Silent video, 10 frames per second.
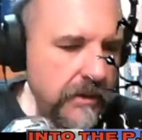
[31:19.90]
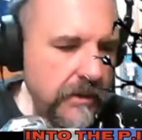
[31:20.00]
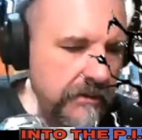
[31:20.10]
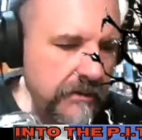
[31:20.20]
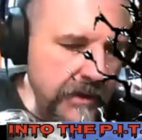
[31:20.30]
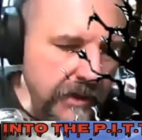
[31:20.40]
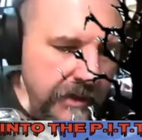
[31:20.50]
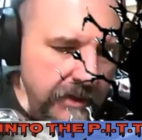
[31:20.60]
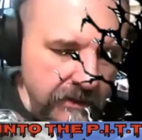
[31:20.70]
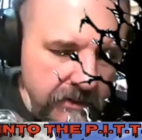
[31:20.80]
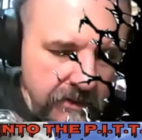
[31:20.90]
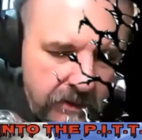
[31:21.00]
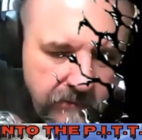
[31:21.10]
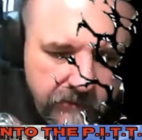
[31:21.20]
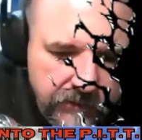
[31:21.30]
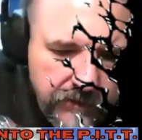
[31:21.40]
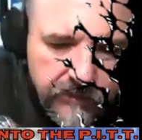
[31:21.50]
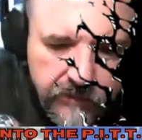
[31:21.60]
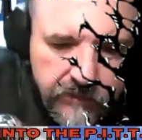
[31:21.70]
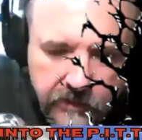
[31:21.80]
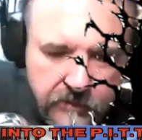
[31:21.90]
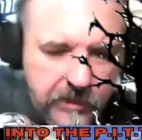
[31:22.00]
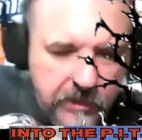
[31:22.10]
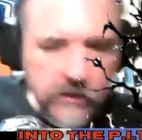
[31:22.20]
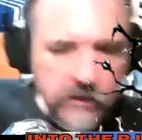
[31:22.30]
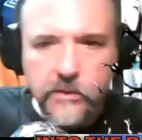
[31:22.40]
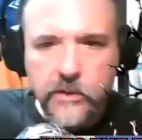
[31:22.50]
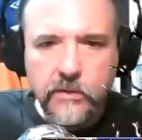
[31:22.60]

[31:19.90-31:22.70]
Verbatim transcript: Now, Seguin is known for the Magnolia